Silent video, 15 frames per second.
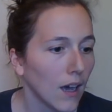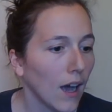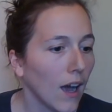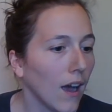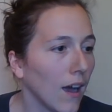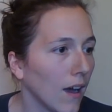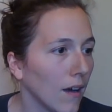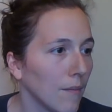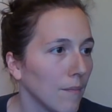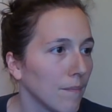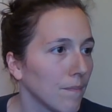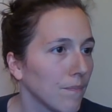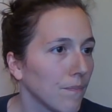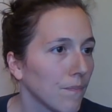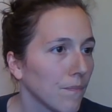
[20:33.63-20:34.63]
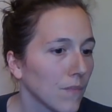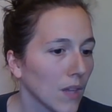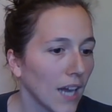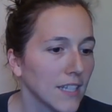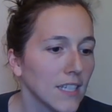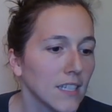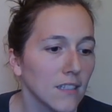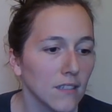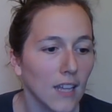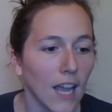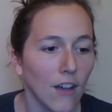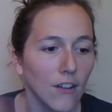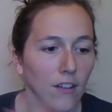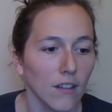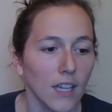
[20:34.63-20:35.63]
I didn't
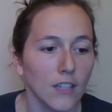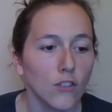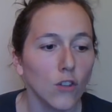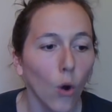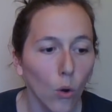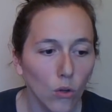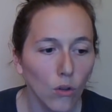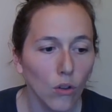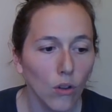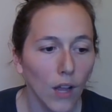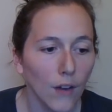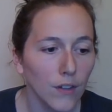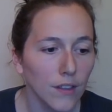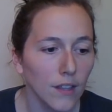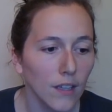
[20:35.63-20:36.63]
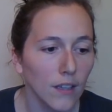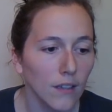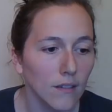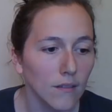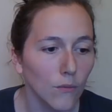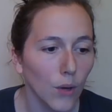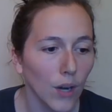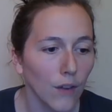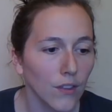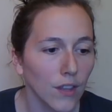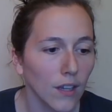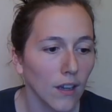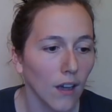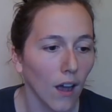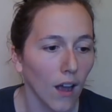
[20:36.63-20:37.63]
calculate total everything, what
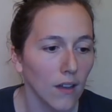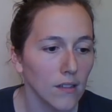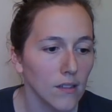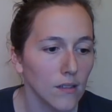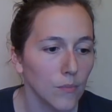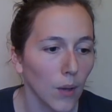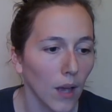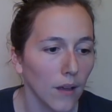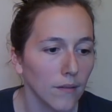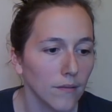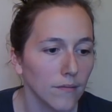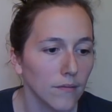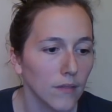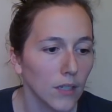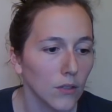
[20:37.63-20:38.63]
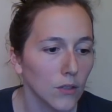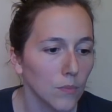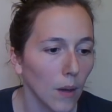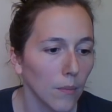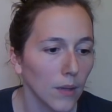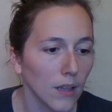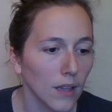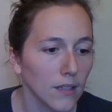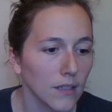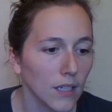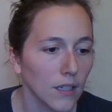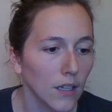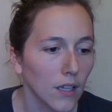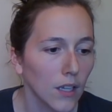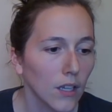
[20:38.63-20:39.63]
everything costs, but it was probably, let's
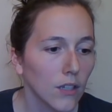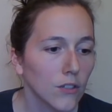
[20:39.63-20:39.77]
see,